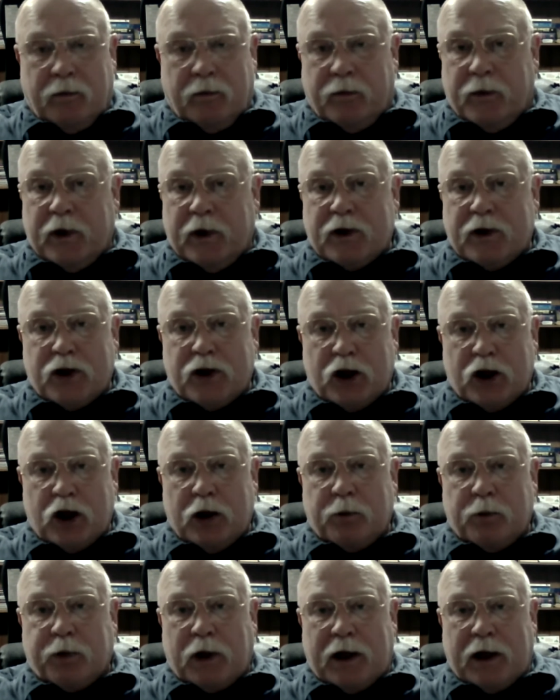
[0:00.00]
this is a
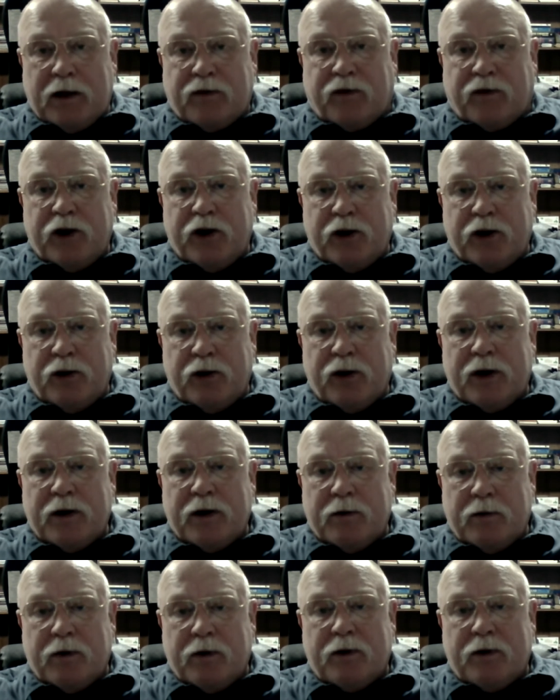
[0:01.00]
good place for
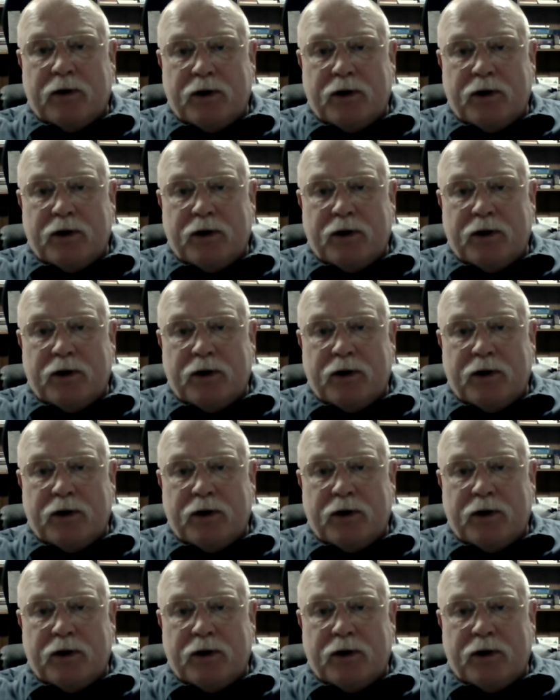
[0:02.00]
you